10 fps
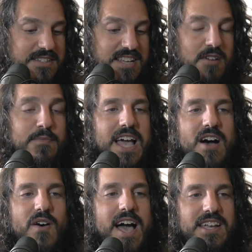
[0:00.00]
Tell me
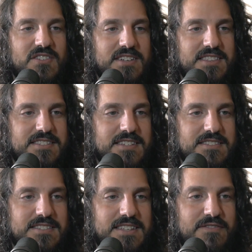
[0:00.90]
how accurate this
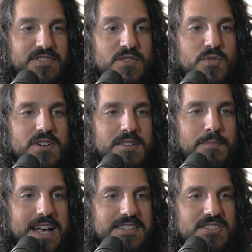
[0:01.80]
is. If you were in the
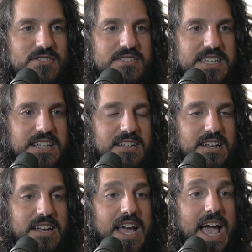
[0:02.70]
passenger seat
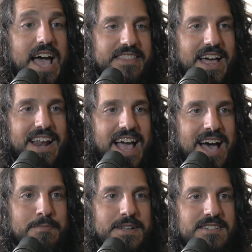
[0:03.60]
and that
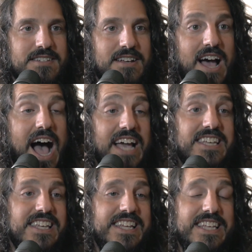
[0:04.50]
happened, I
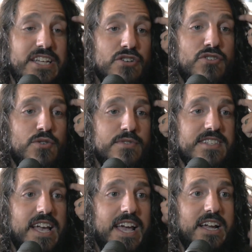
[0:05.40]
could hear you
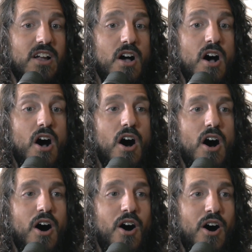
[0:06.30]
saying,
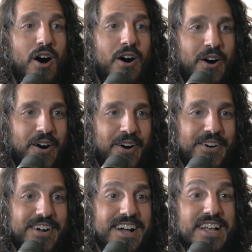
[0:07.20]

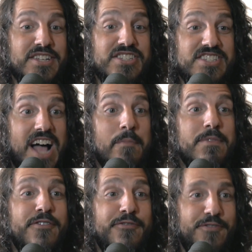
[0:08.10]
"Oh,
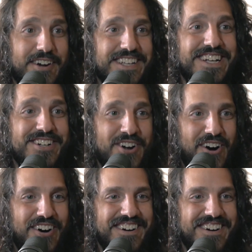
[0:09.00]
stop the fucking car."